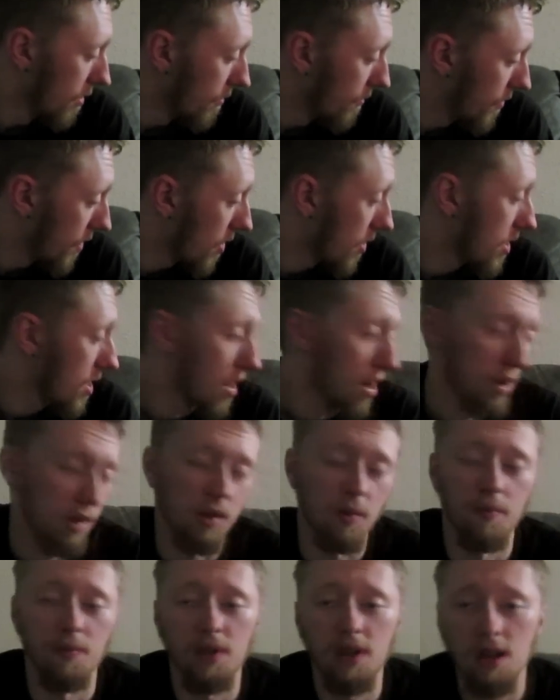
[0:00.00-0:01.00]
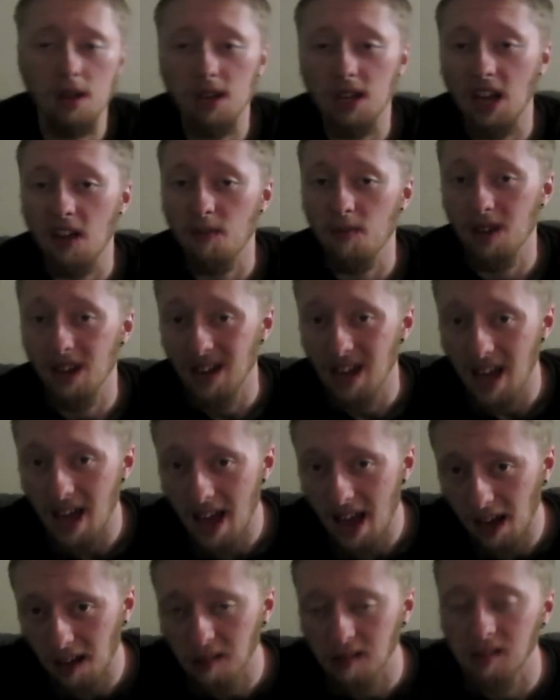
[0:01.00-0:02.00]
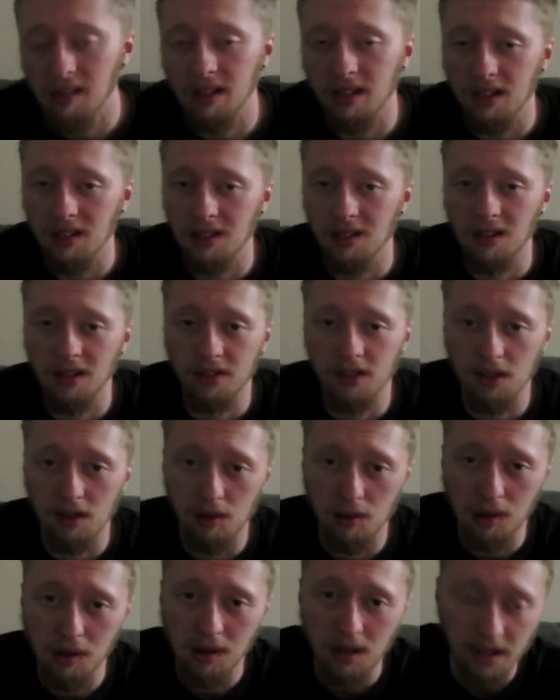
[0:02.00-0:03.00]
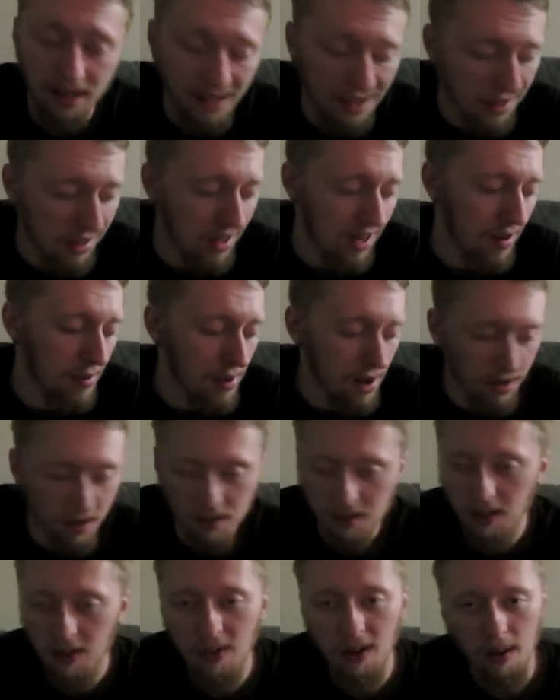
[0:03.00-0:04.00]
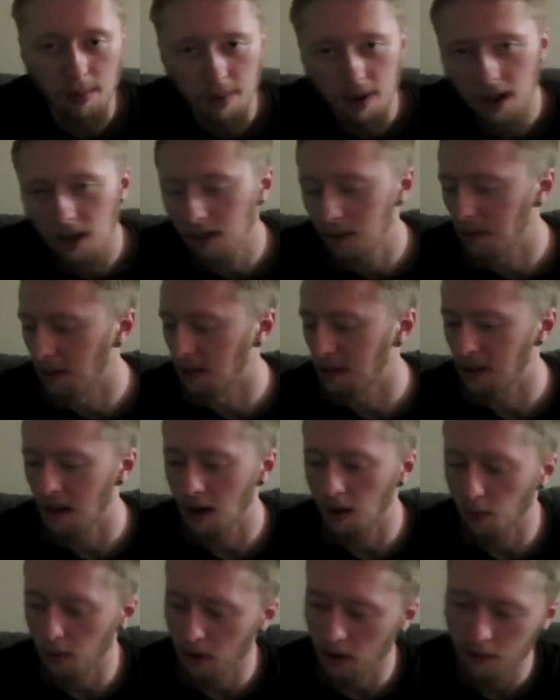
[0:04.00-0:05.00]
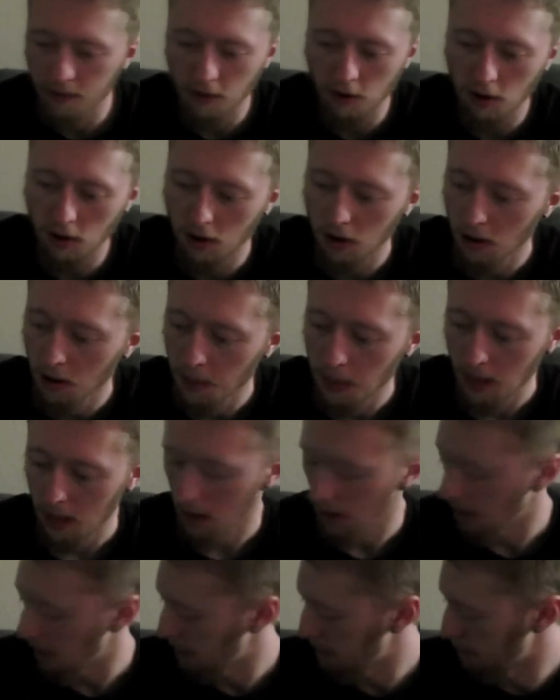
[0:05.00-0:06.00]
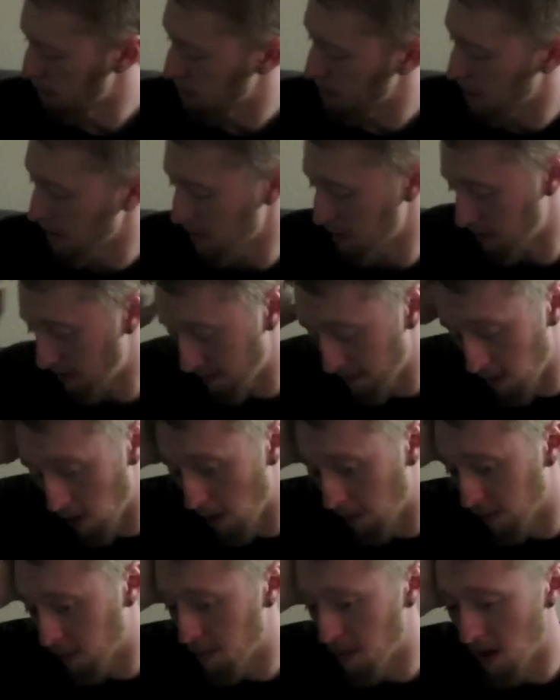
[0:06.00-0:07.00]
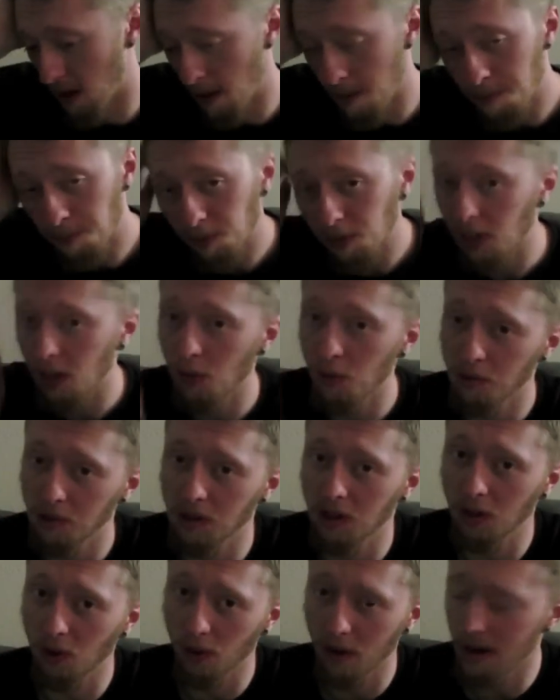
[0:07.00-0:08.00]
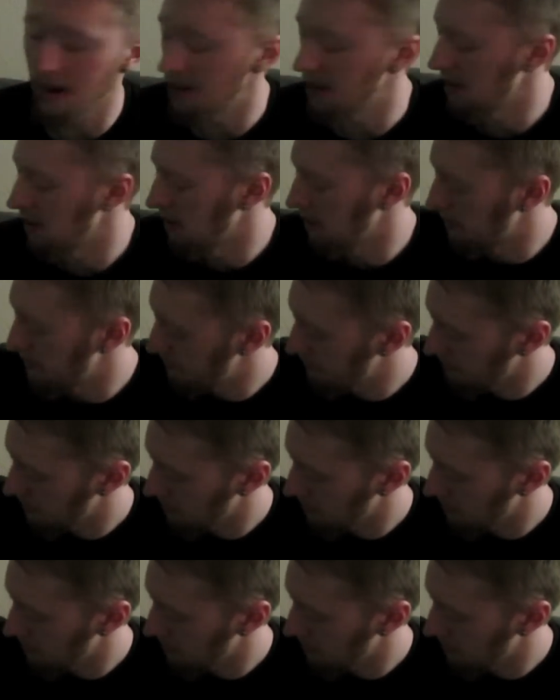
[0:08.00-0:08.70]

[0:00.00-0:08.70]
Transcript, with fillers: very awesome he gave me an excellent deal on those like i said i'm not going to tell you what i paid because it's kind of weird for uh, both parties involved but it was a great deal